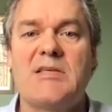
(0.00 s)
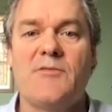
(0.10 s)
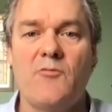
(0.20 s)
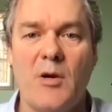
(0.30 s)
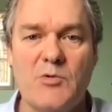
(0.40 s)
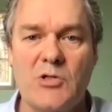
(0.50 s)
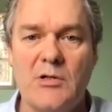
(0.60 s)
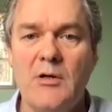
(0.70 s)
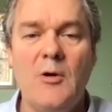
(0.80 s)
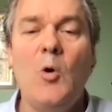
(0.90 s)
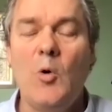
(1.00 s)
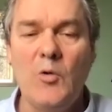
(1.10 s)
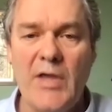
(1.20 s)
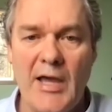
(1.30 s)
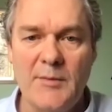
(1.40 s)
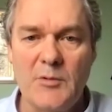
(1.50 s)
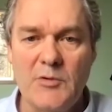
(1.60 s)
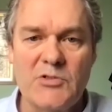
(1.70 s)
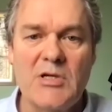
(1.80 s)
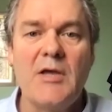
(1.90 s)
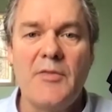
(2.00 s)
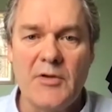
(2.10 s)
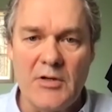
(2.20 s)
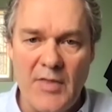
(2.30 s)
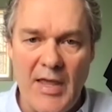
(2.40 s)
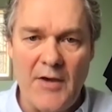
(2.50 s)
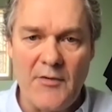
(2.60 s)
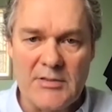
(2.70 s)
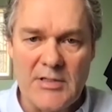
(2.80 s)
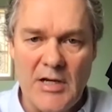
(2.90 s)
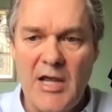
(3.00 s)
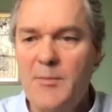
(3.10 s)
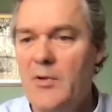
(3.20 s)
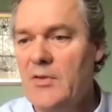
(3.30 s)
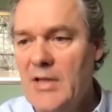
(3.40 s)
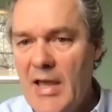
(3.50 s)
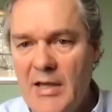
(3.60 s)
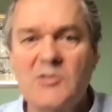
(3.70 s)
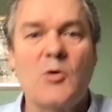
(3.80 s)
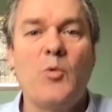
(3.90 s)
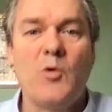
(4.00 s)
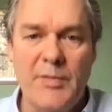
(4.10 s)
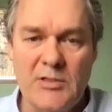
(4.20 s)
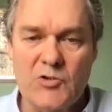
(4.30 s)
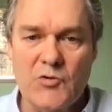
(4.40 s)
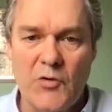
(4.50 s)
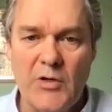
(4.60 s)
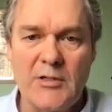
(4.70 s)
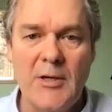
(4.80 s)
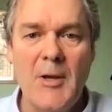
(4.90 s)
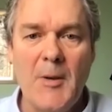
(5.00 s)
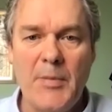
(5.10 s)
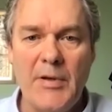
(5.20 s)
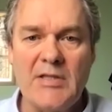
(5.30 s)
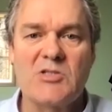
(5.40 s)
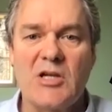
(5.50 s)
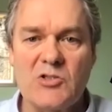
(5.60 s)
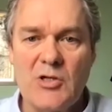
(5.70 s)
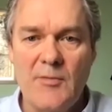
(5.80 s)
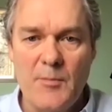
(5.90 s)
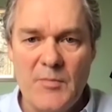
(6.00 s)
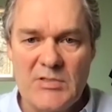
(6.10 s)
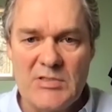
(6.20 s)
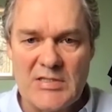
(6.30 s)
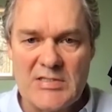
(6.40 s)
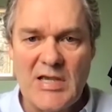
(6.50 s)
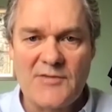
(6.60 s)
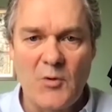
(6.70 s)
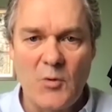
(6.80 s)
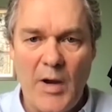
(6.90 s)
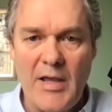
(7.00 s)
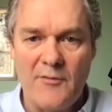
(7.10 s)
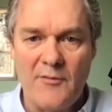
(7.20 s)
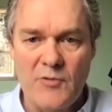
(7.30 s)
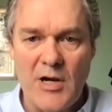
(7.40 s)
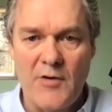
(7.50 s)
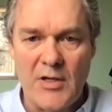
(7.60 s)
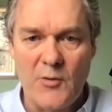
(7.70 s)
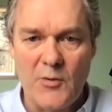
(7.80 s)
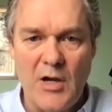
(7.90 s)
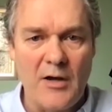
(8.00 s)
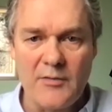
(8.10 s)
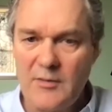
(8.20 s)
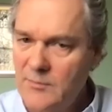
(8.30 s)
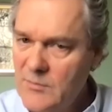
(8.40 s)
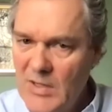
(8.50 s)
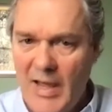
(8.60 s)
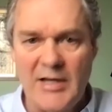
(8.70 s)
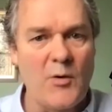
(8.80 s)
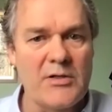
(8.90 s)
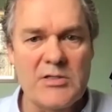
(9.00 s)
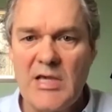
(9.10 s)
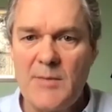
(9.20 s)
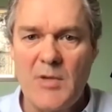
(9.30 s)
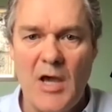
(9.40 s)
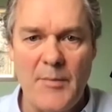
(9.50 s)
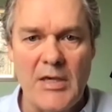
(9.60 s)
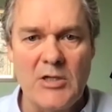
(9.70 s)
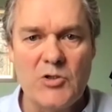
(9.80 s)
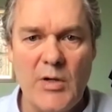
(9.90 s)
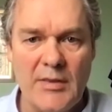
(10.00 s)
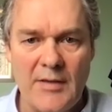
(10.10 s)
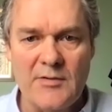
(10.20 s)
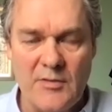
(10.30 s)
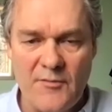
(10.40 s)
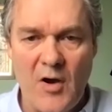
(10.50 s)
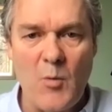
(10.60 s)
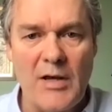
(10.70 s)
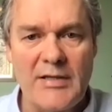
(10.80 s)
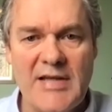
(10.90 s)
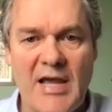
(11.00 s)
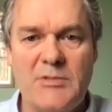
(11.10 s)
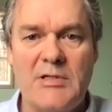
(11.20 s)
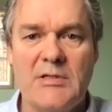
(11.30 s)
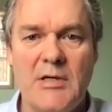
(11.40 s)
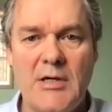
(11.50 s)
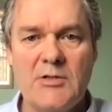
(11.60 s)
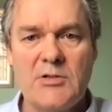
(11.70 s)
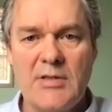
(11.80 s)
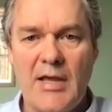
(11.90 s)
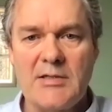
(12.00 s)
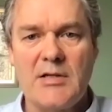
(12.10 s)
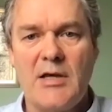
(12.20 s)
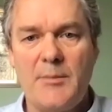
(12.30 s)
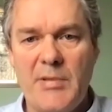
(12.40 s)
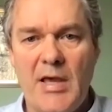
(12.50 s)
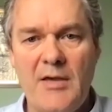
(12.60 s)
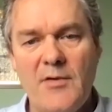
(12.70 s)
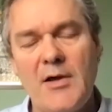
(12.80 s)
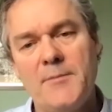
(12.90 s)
eruption, all the animals that are there at the time and the eggs will be destroyed. But it's such a successful way of rearing your young that land iguanas keep coming and doing that. So they're very well adapted to that behavior.